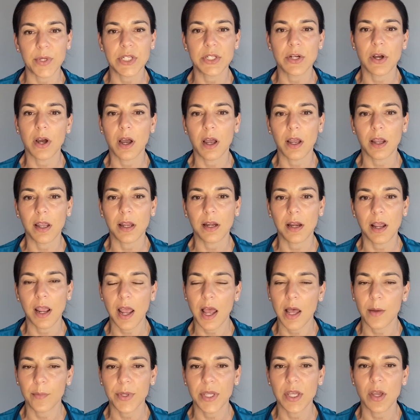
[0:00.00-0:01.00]
dog and a
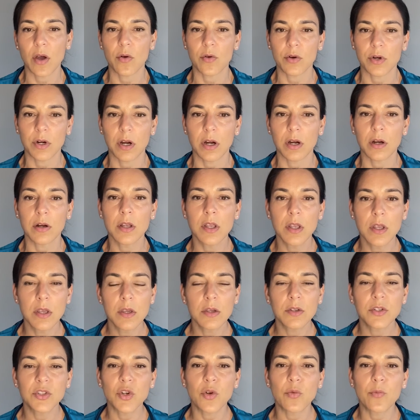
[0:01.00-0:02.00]
happy owner.
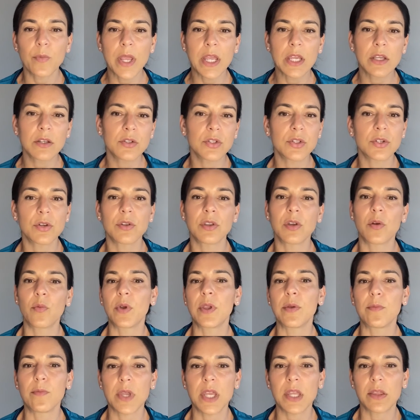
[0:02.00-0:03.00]
So making sure that
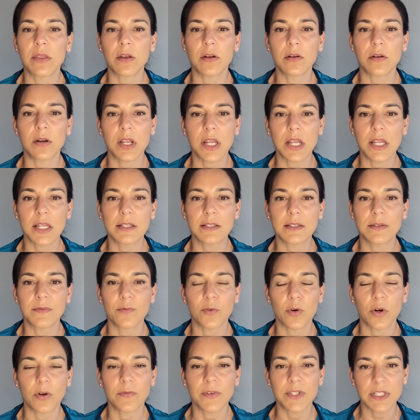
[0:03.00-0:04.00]
we meet their needs
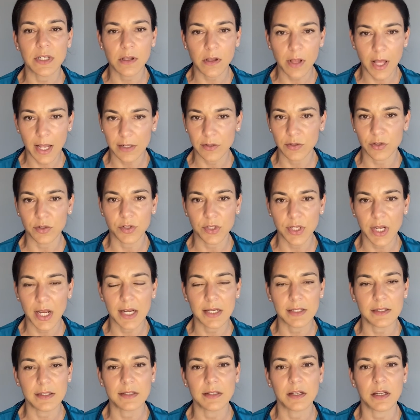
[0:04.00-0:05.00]
for physical
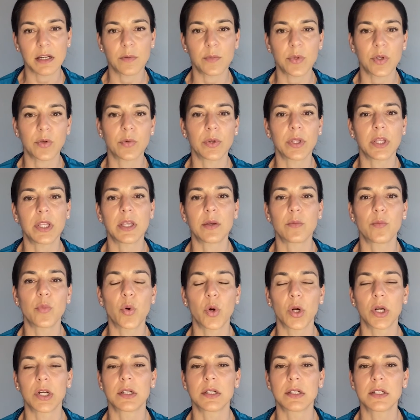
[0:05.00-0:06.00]
exercise is going to be really
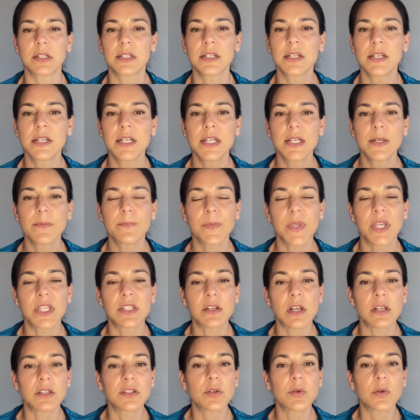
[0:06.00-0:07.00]
important.
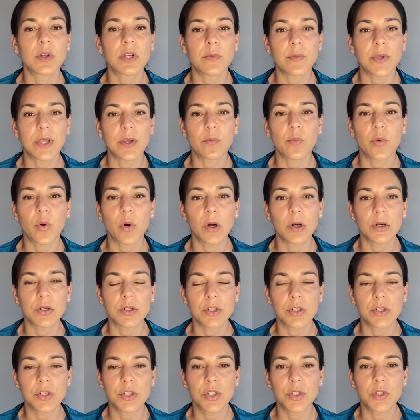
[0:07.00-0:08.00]
It's also going to be
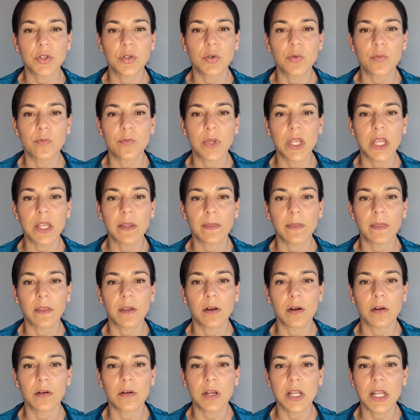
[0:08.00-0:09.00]
important to meet
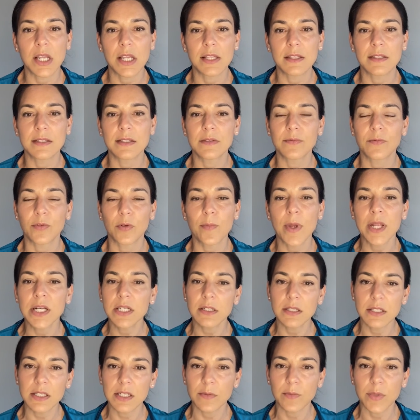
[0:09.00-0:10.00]
their needs for
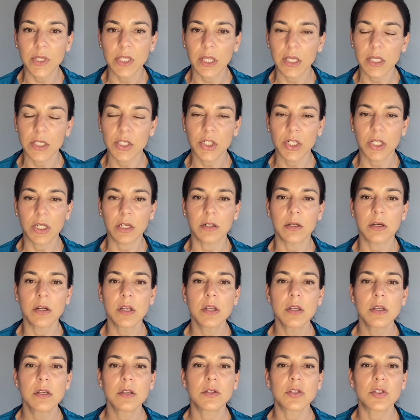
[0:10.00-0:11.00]
mental stimulation.
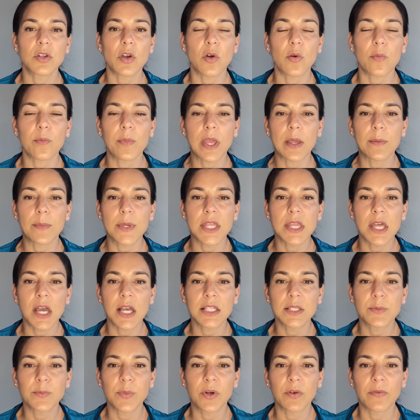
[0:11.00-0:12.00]
So maybe
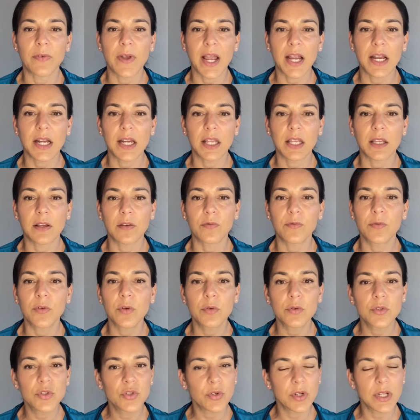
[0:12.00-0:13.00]
that's providing
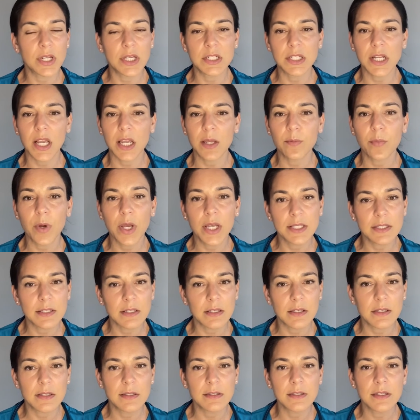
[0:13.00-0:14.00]
food treat type
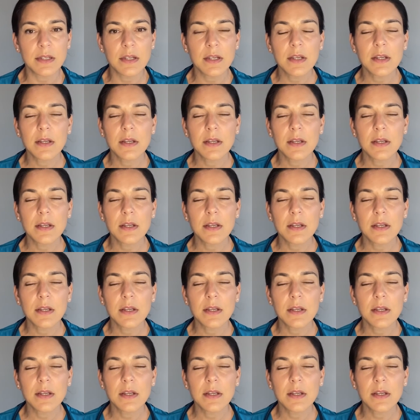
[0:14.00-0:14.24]
puzzles.